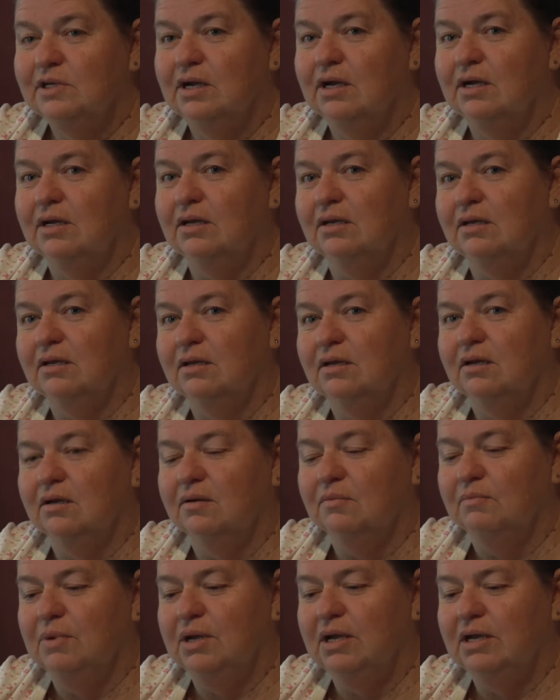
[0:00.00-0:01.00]
And
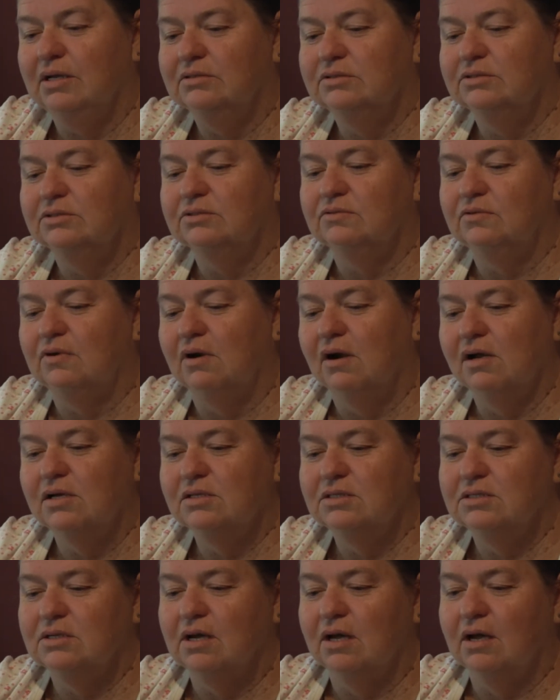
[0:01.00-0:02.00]
the beans and
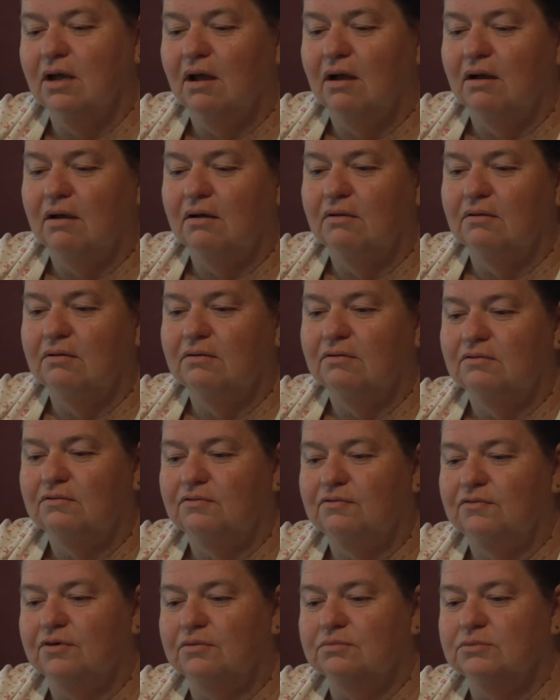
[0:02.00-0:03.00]
rice I got
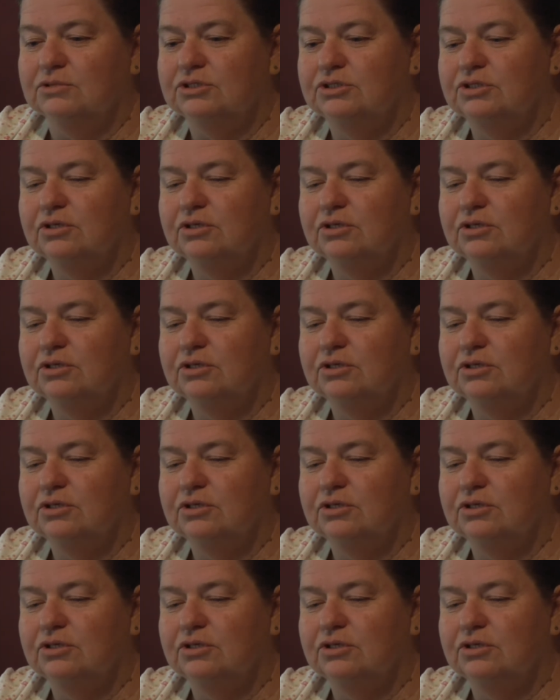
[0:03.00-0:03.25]
from the